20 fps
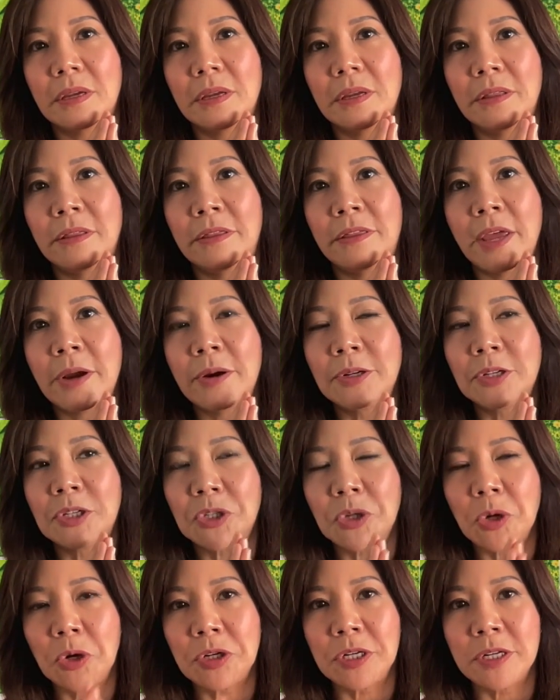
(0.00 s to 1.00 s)
there are
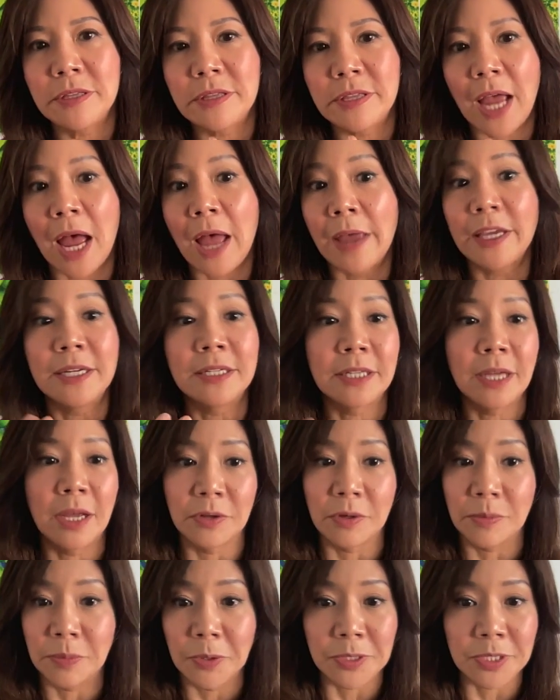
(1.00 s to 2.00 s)
certain things i can tell
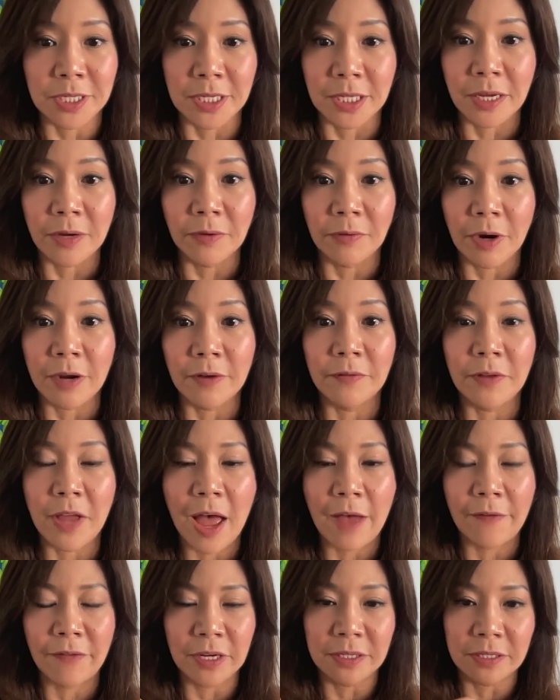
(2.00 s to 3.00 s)
you personally right
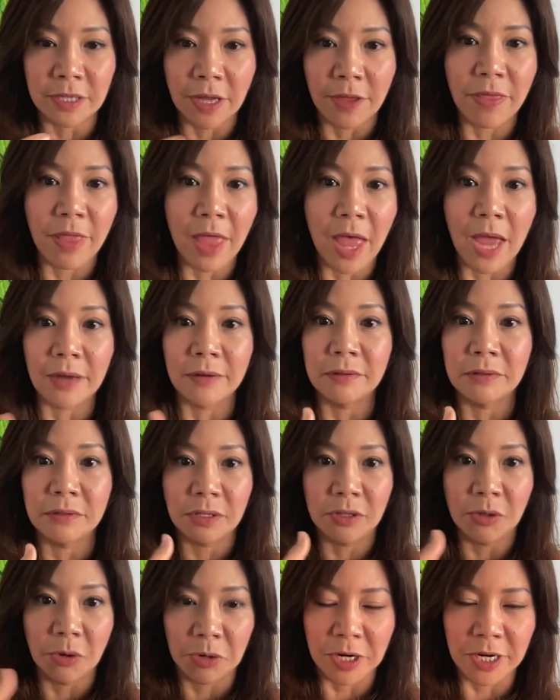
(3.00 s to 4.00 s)
having done that
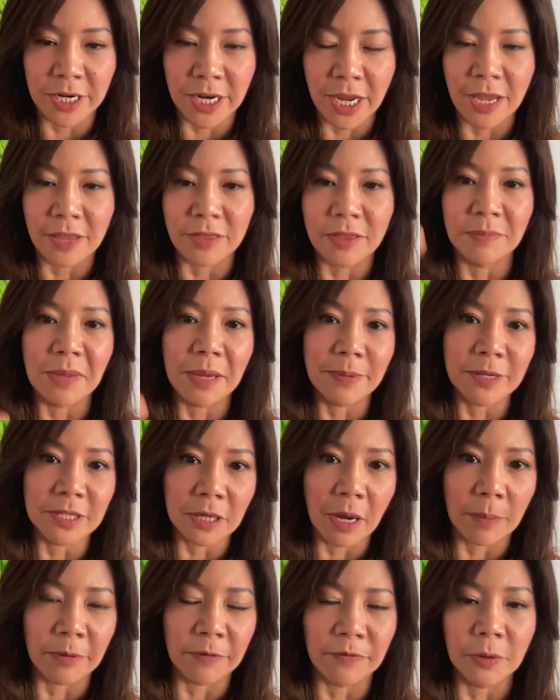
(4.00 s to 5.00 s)
30 day and then maybe
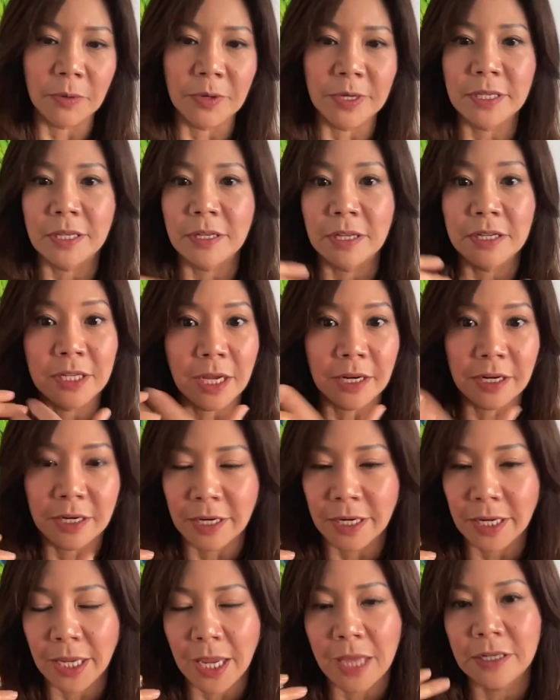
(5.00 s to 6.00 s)
stop a few weeks and then done it
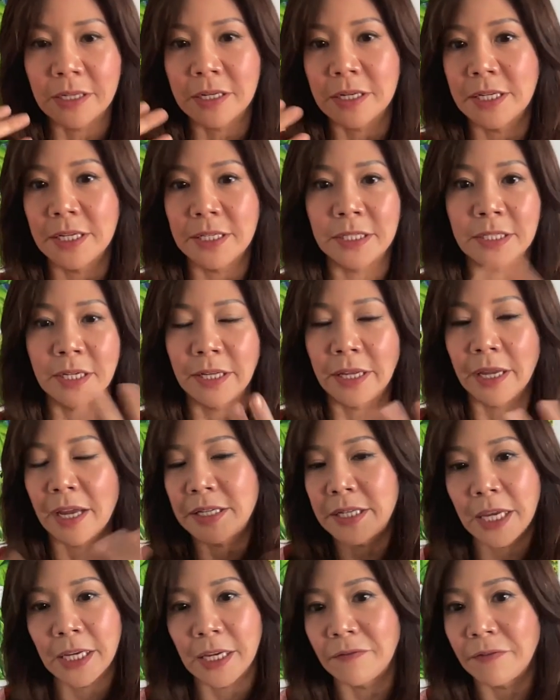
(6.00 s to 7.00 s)
again consistently i
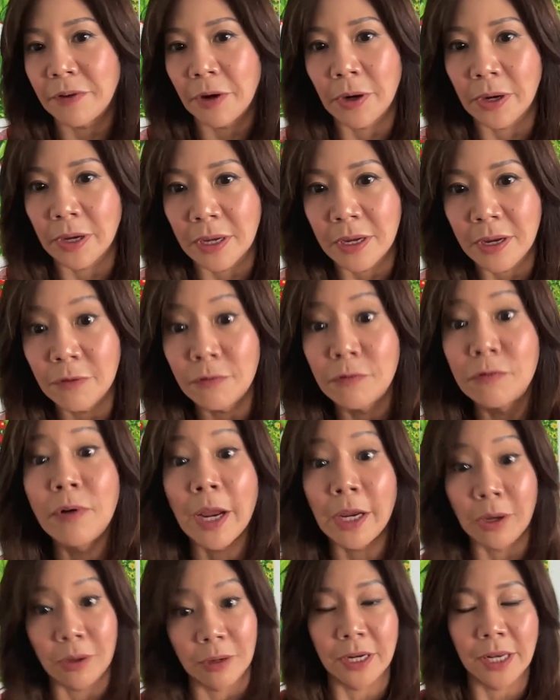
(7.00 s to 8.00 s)
take it very
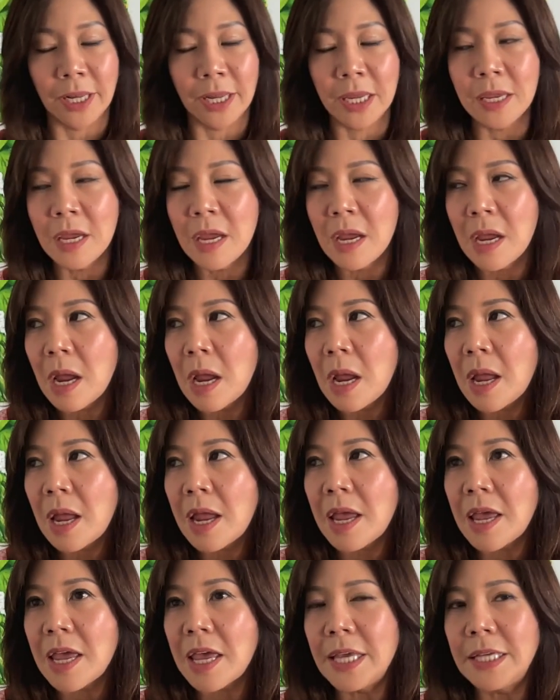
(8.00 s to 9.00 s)
regularly
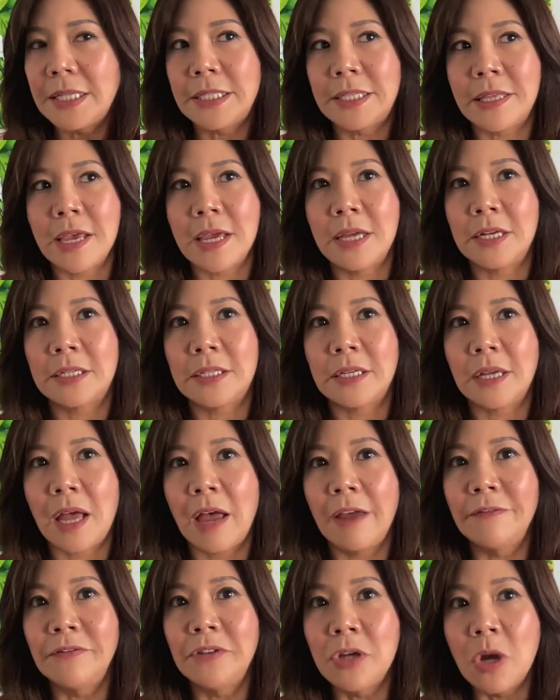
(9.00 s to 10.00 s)
is that
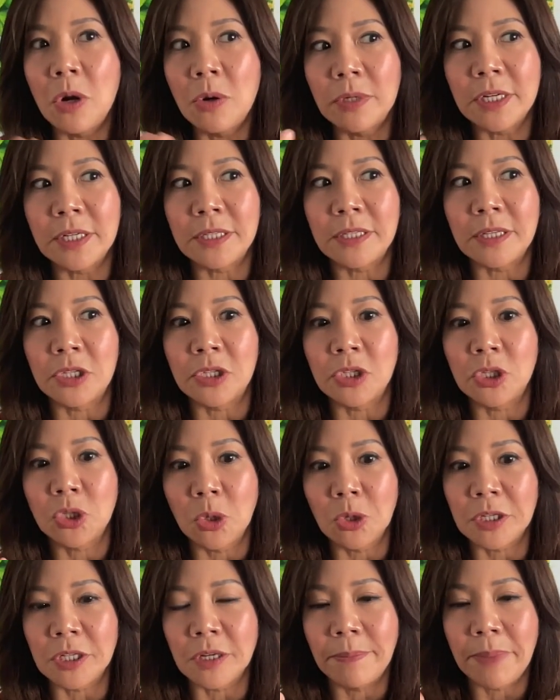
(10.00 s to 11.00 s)
I've noticed that
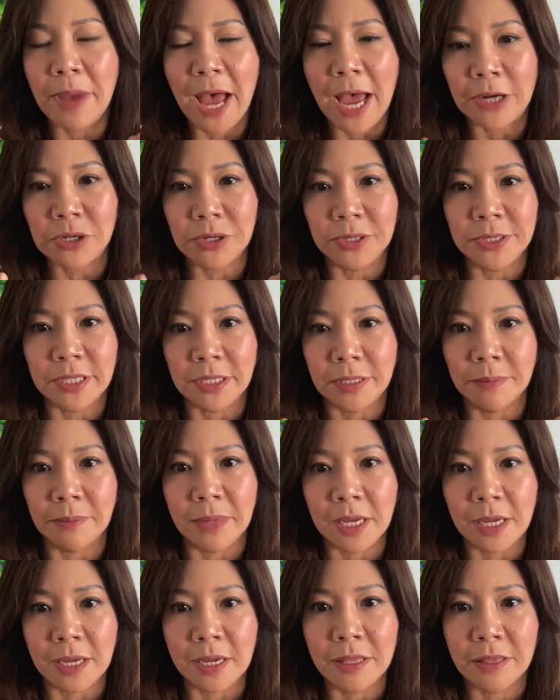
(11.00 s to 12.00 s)
certain patterns in
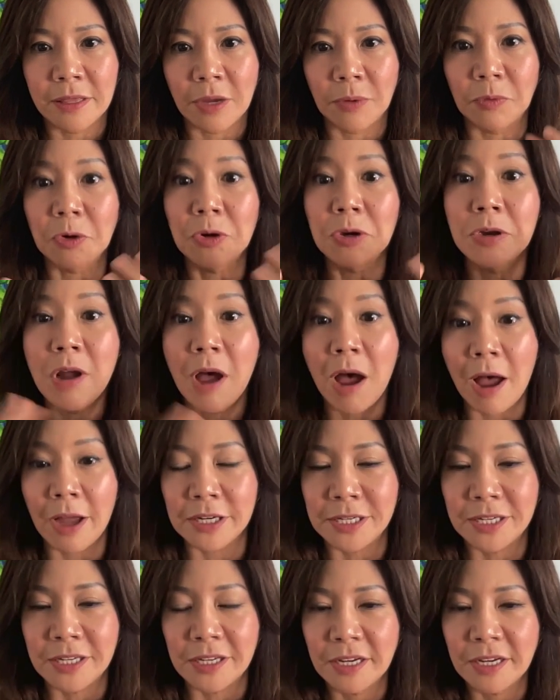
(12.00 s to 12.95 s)
me that were not